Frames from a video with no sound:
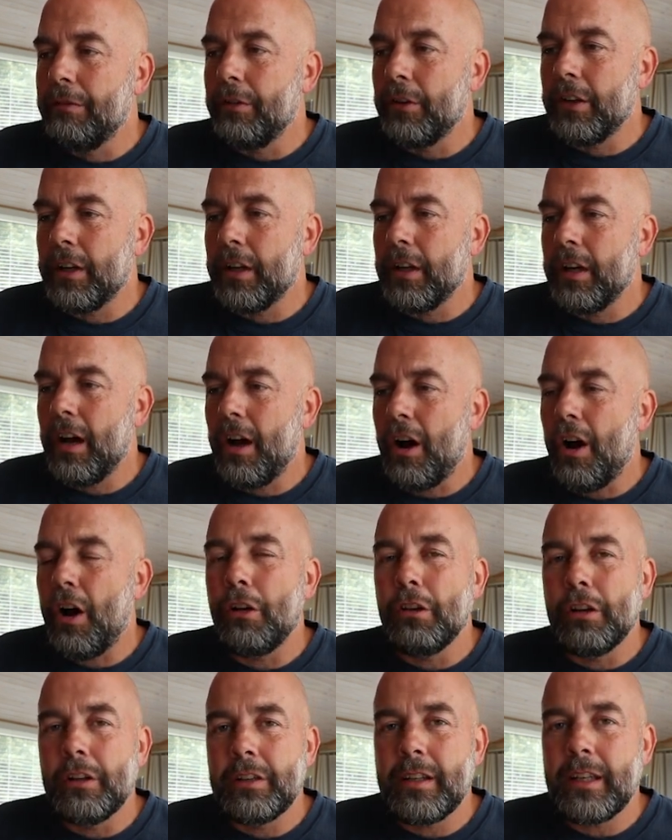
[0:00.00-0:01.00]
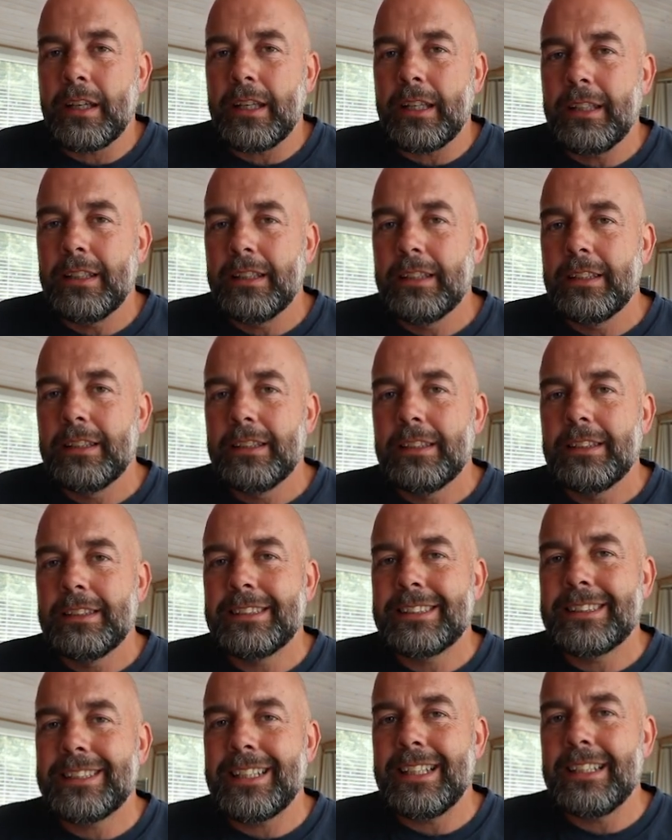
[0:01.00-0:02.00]
for the holiday
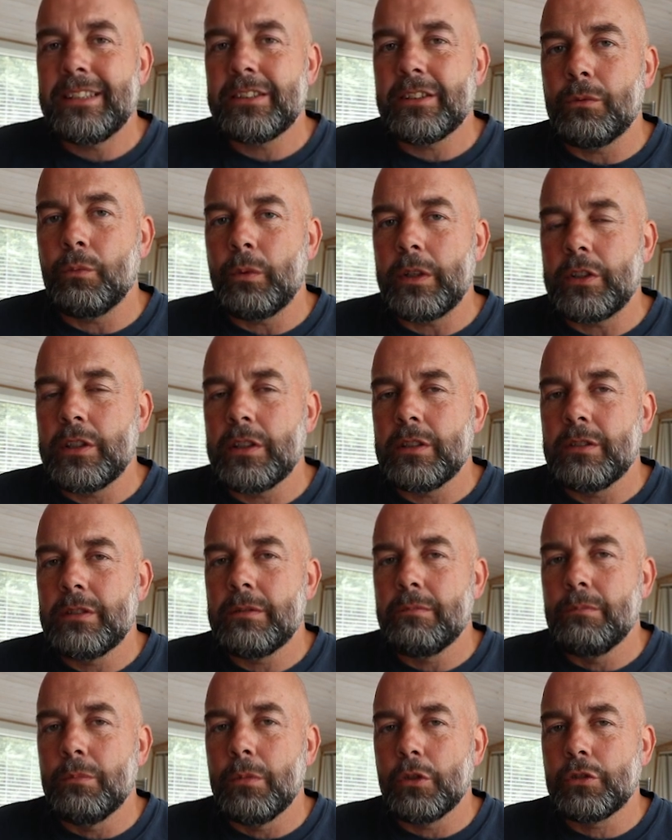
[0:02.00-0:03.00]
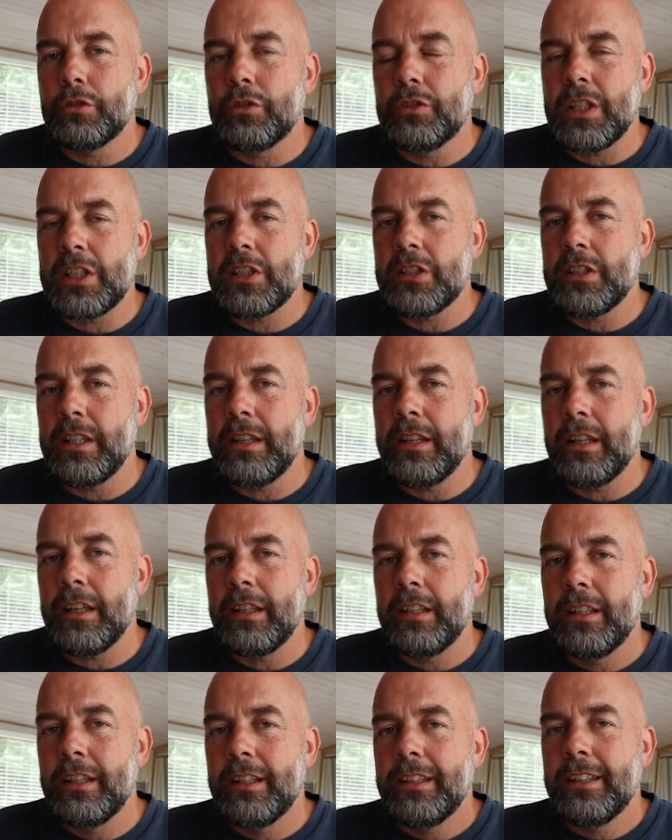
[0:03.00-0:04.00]
season, which is more traditionally
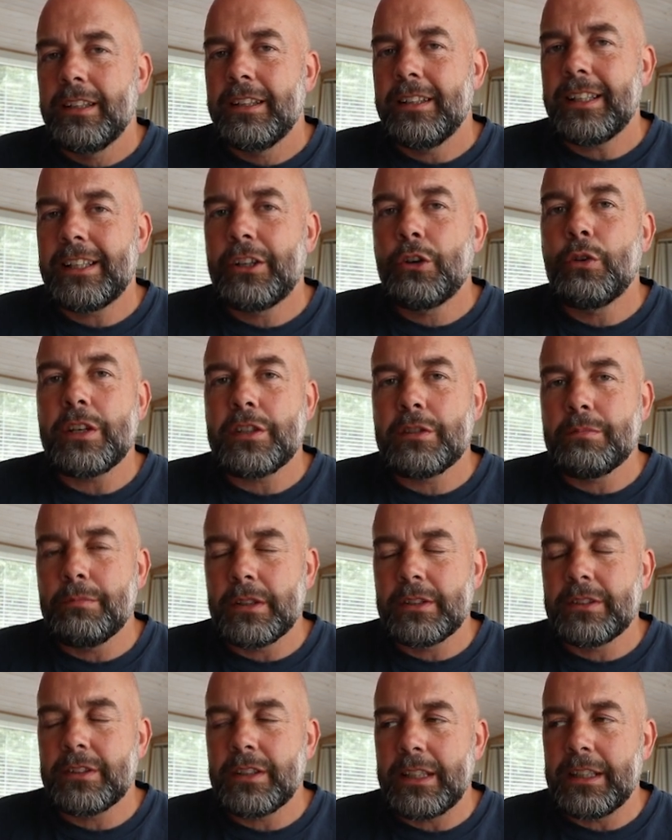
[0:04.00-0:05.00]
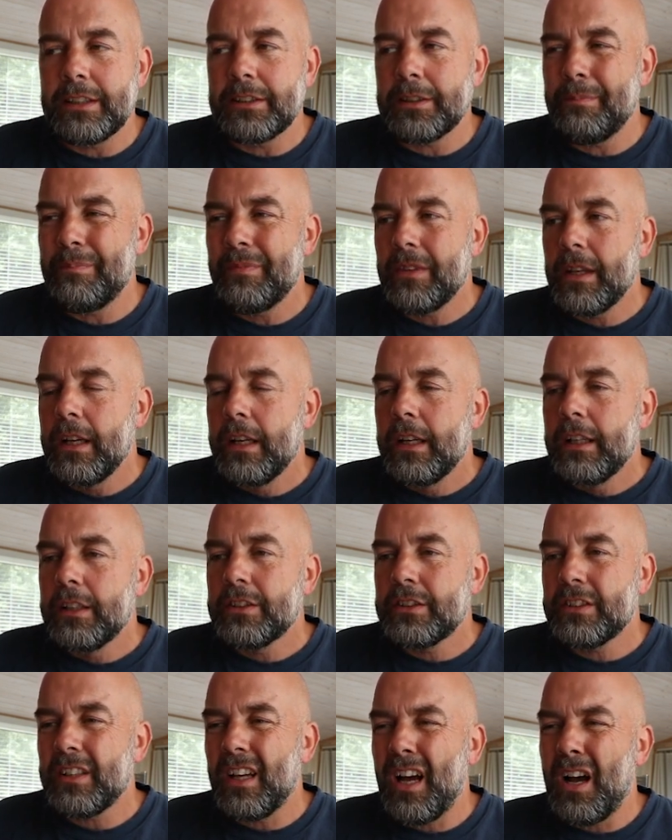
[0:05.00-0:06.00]
the, the Christmas season.
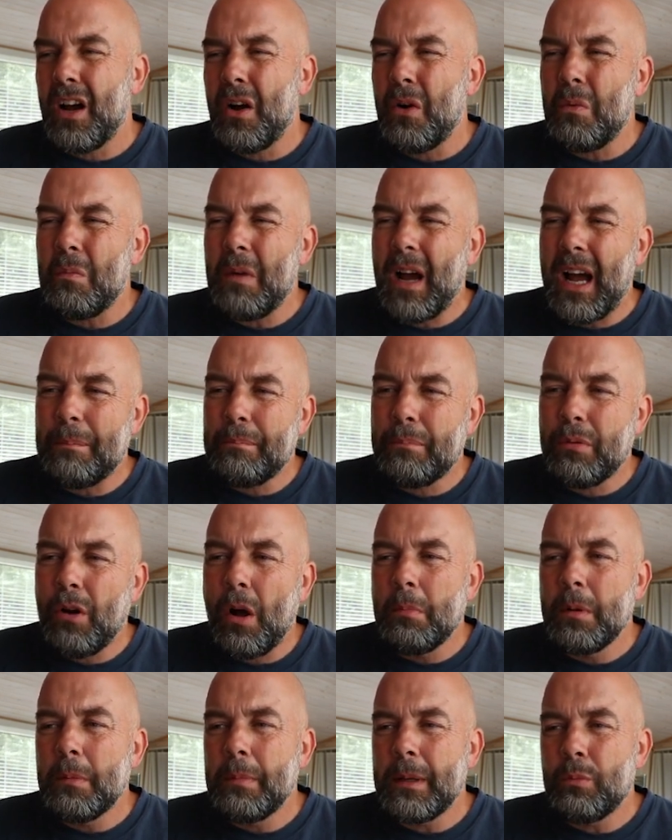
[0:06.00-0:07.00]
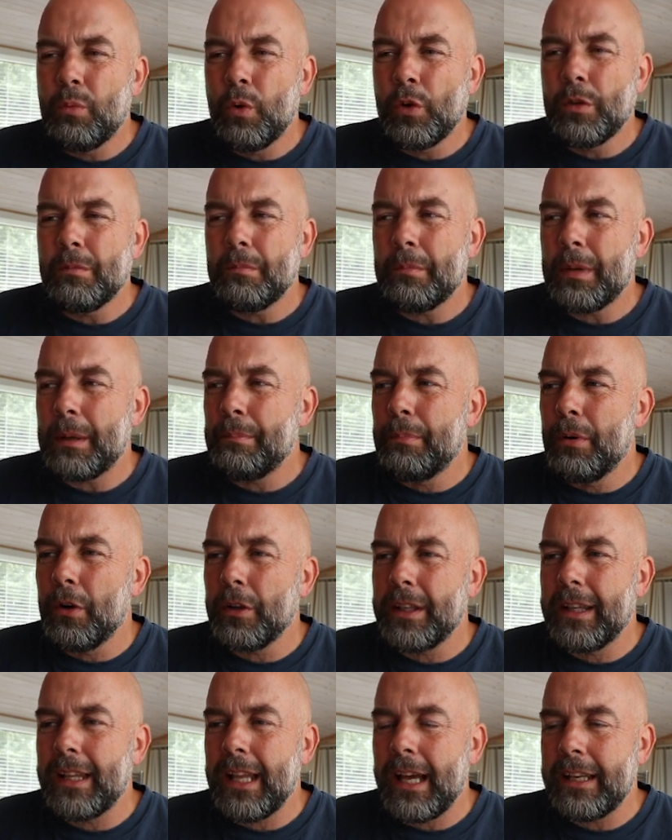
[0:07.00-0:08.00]
So I probably wouldn't be
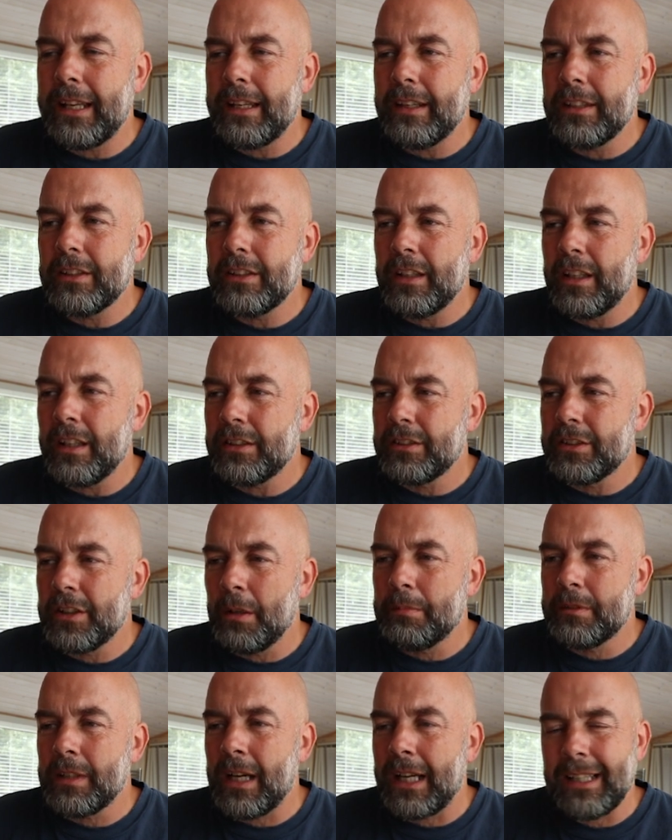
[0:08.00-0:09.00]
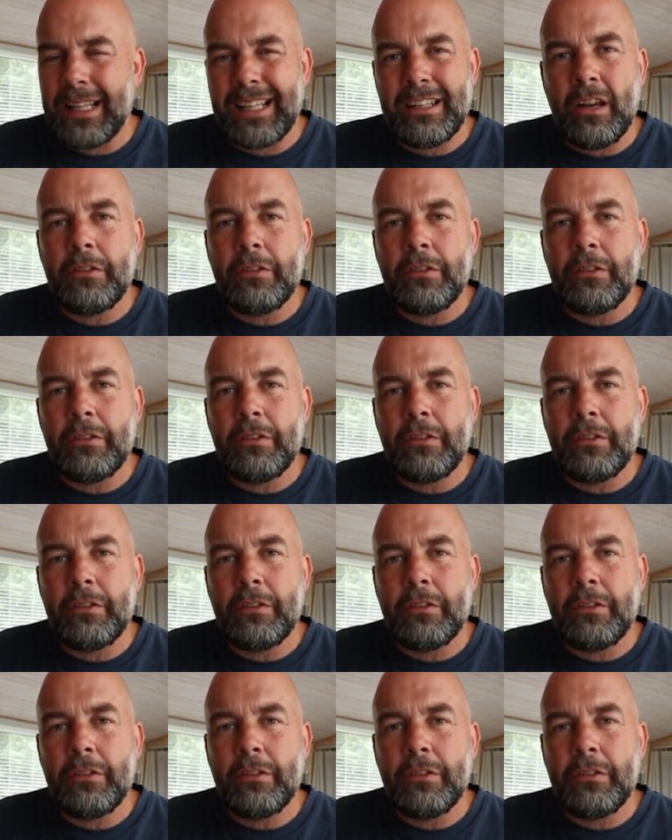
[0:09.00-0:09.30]
putting that in as a subtitle. I